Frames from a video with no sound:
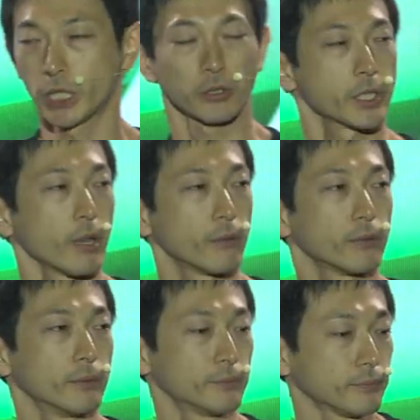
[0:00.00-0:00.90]
itself.
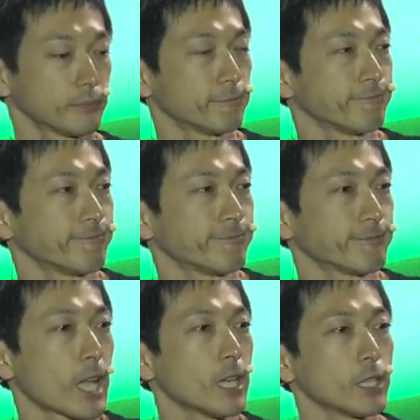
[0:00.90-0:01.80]

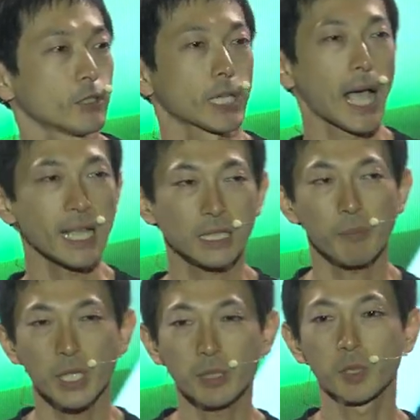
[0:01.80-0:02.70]
So the
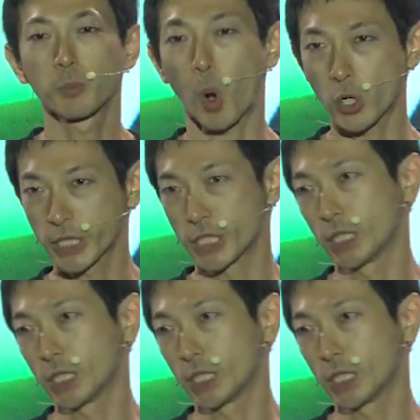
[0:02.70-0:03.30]
customizable policy